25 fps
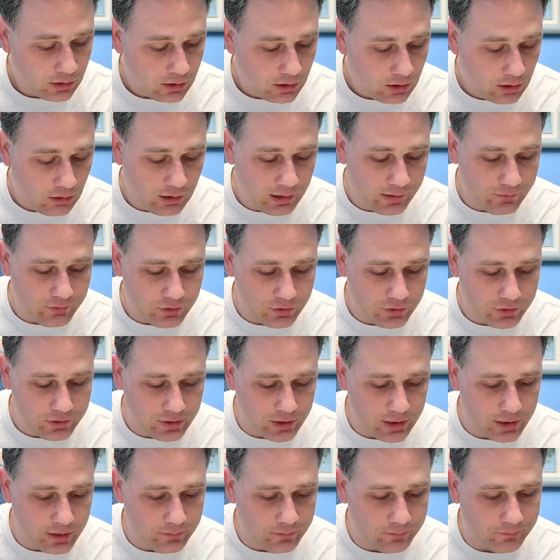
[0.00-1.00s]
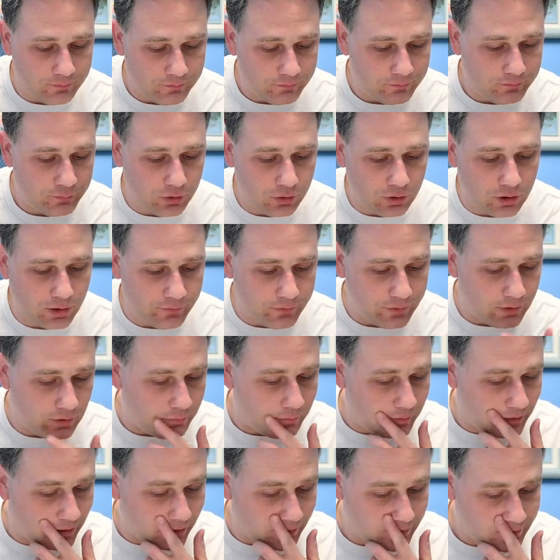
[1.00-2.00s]
It even shows you how to pull off the ear
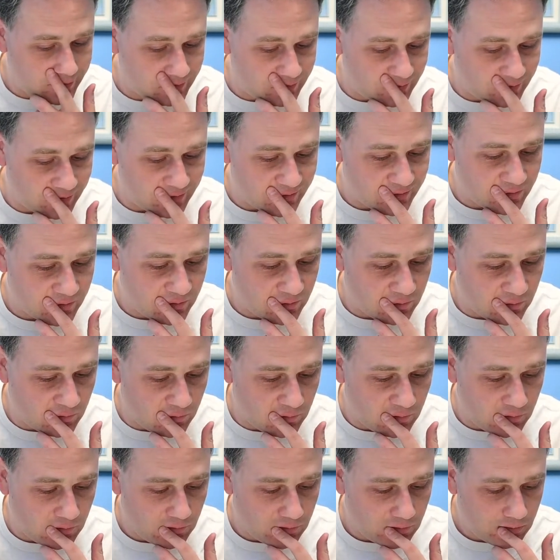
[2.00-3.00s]
pads, which is cool.